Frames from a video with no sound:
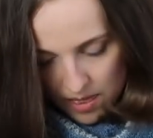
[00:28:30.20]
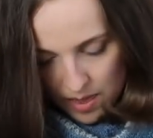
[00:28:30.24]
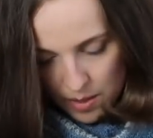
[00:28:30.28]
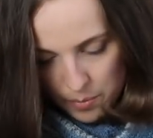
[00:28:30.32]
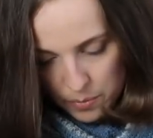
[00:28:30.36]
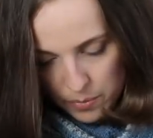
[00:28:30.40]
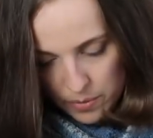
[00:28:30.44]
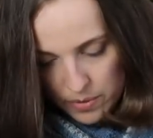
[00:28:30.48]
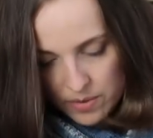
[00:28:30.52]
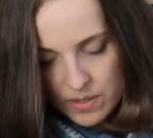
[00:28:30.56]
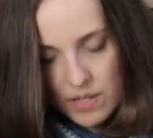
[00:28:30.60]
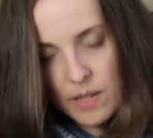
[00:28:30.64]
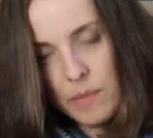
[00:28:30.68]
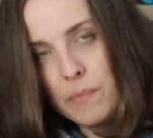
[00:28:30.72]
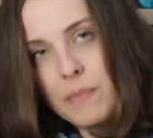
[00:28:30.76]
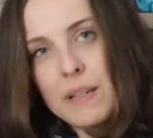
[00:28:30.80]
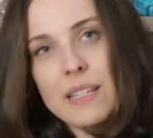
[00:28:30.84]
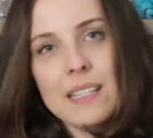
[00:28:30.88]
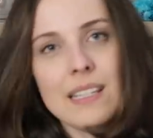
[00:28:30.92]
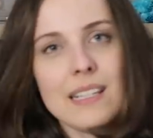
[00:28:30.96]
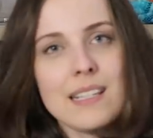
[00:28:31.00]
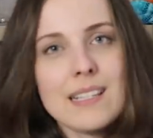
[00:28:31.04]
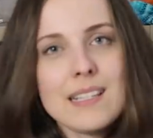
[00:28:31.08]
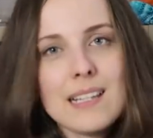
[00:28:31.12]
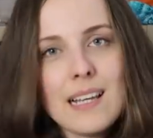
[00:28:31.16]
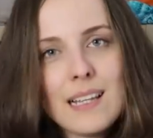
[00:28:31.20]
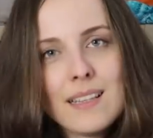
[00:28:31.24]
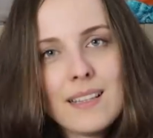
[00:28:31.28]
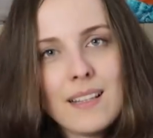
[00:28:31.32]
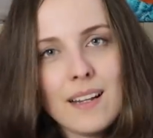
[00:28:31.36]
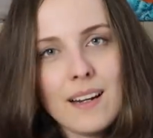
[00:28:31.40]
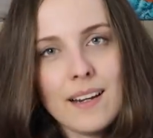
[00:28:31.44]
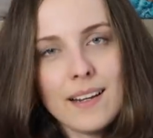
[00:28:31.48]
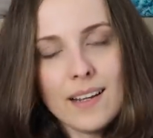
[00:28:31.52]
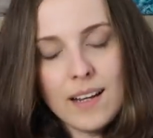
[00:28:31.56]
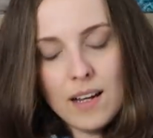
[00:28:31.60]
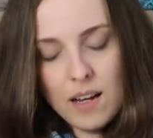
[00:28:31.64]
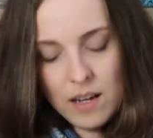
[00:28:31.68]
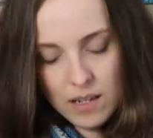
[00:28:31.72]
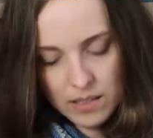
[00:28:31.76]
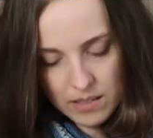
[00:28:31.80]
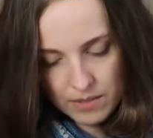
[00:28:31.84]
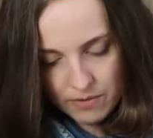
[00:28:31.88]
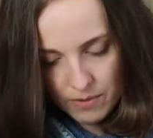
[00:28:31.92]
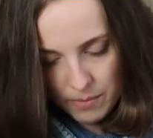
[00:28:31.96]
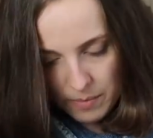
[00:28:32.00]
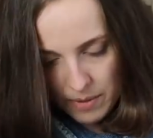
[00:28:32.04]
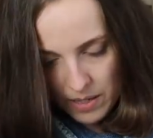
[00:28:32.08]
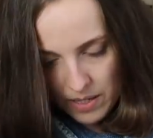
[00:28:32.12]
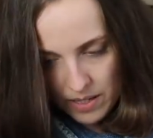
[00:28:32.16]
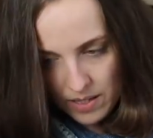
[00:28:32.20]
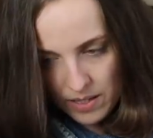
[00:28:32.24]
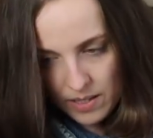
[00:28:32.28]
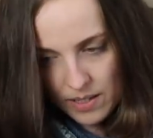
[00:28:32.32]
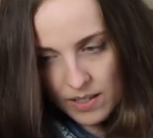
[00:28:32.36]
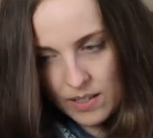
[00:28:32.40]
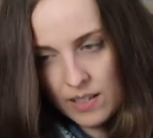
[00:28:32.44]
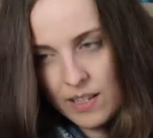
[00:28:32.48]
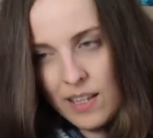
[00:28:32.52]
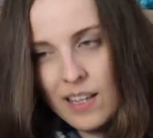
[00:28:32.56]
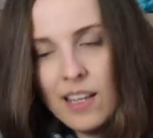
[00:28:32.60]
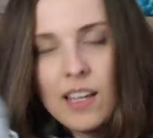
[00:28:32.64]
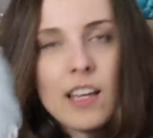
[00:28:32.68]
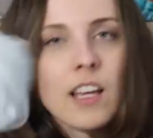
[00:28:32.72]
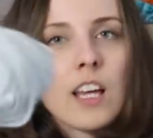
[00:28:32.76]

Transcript: that was a mini set that I got from her.